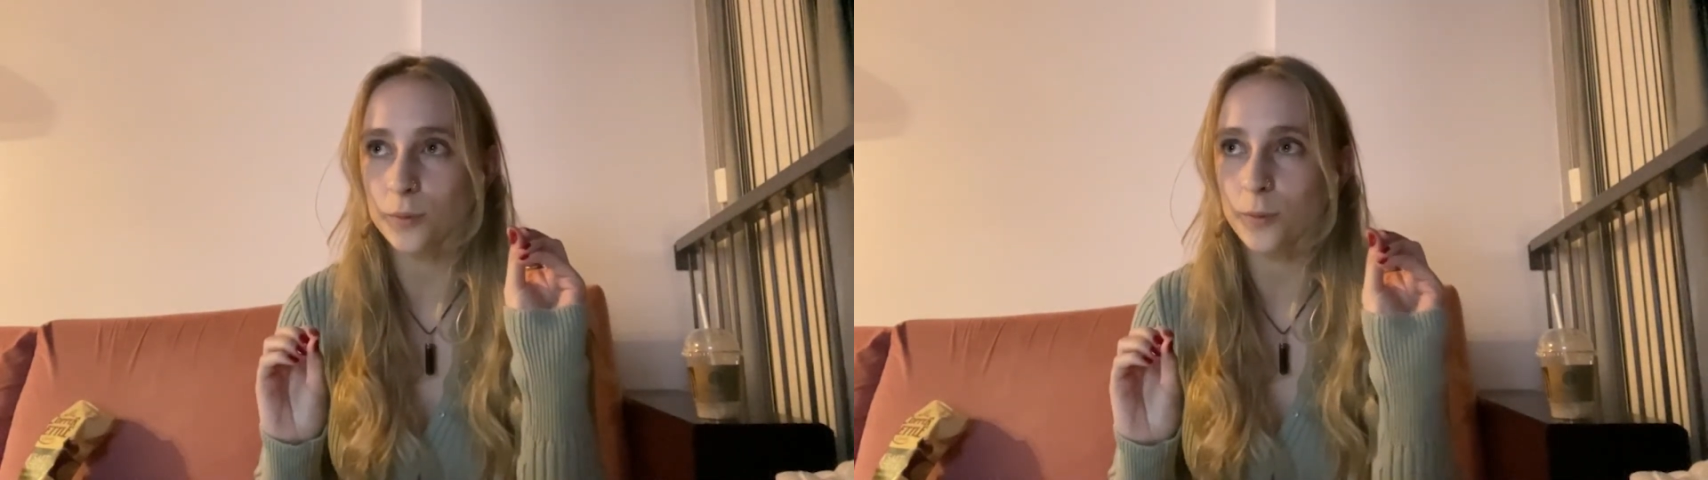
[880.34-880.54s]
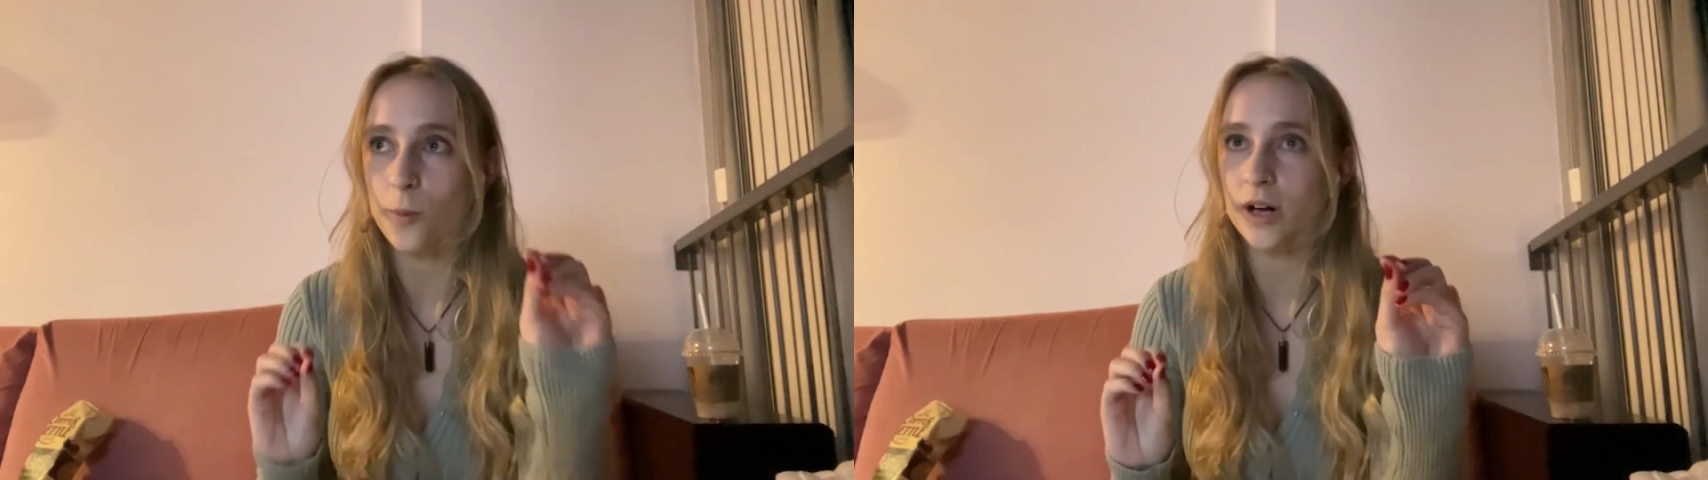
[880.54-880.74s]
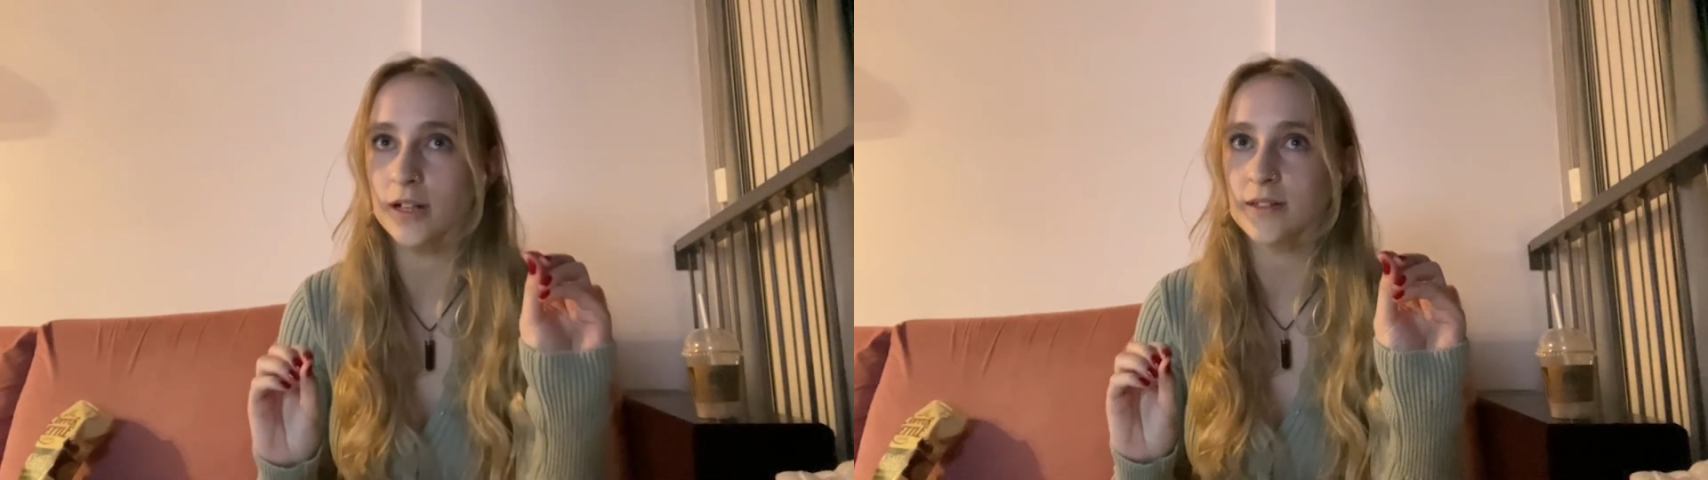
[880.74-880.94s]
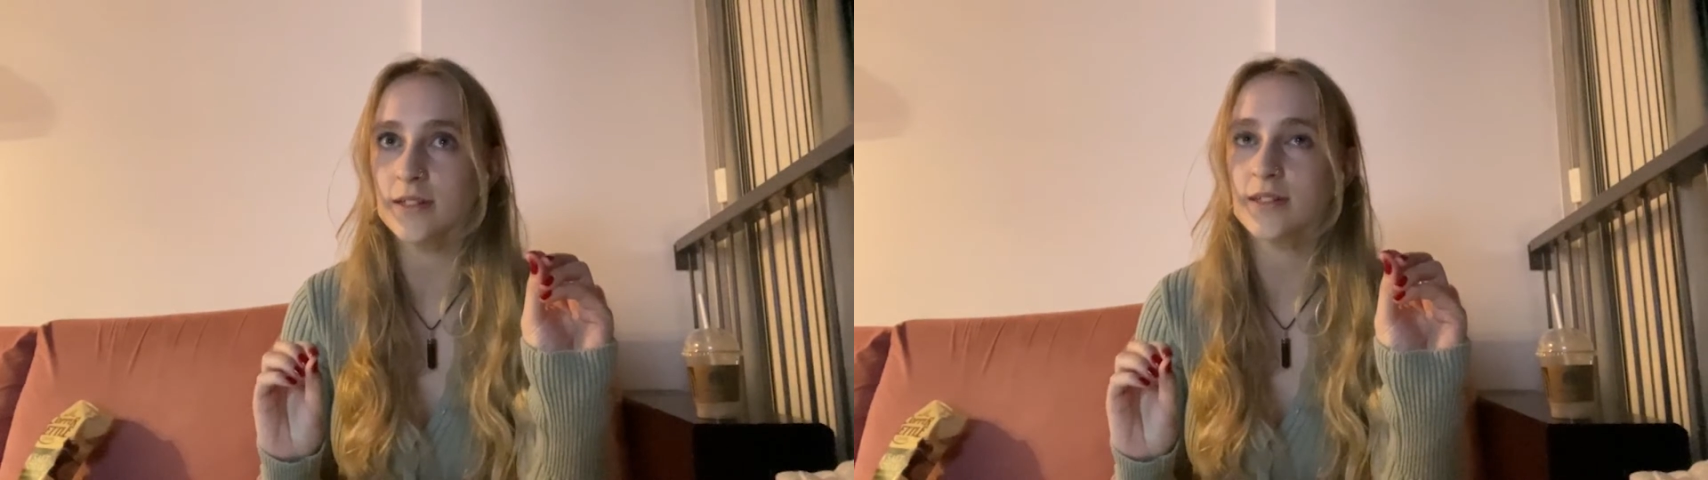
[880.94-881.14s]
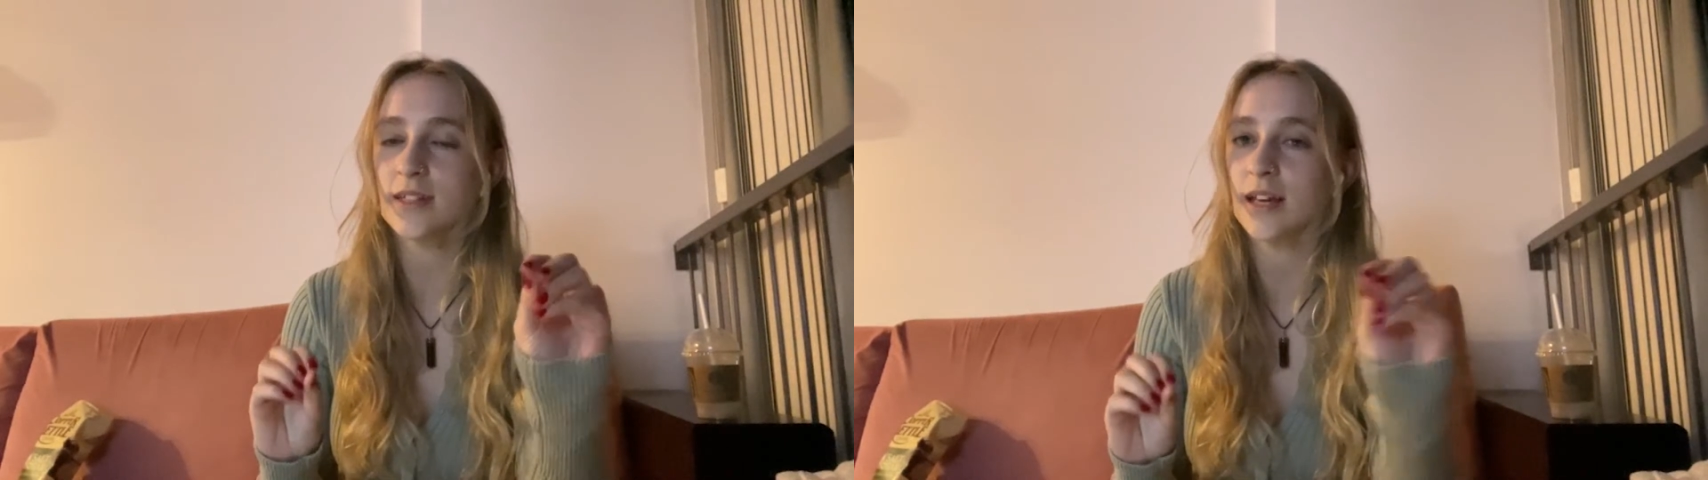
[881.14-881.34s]

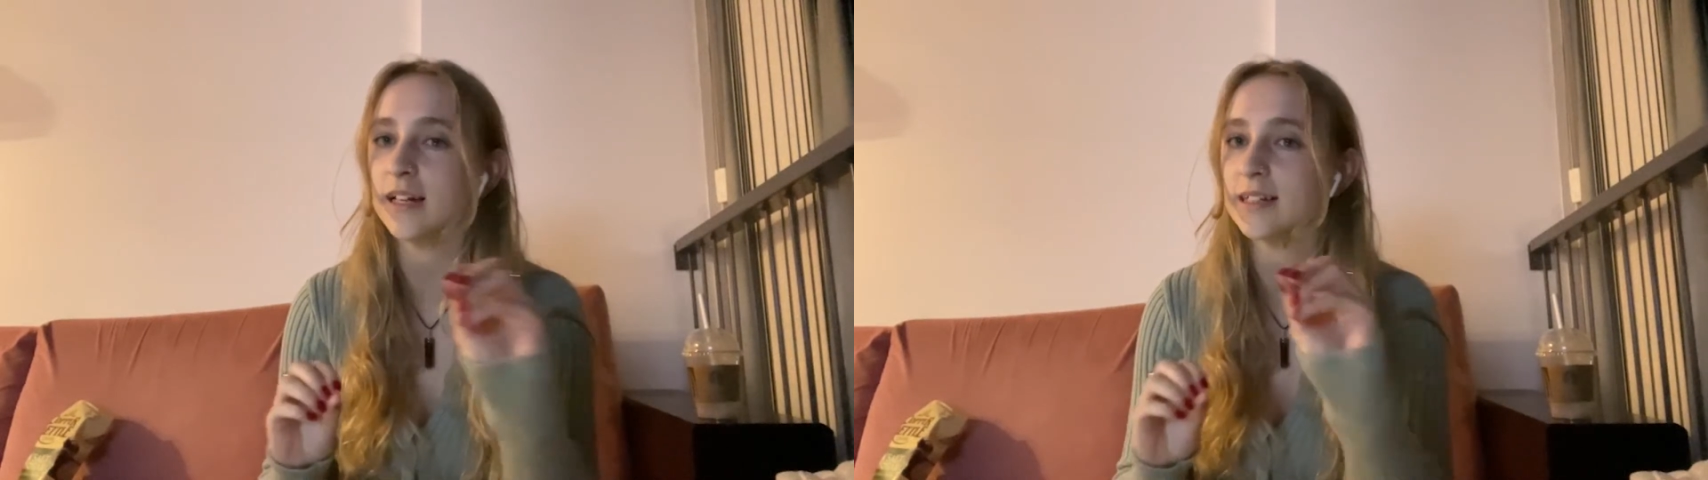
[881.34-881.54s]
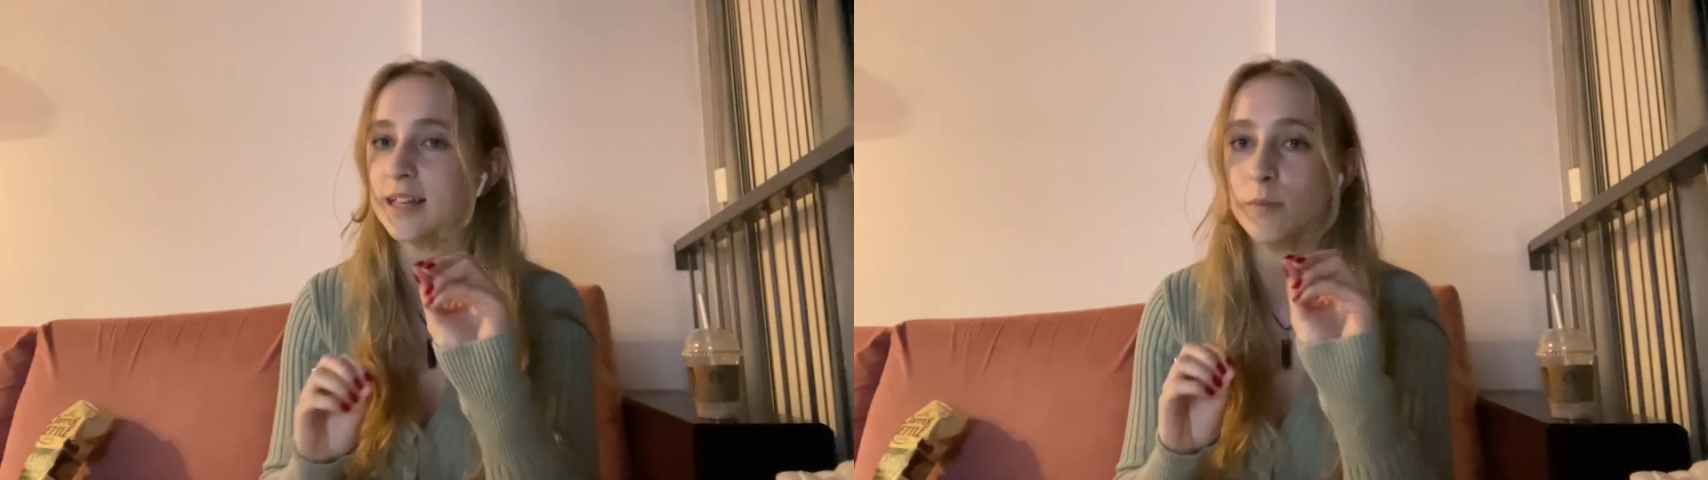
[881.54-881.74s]
once, I'd say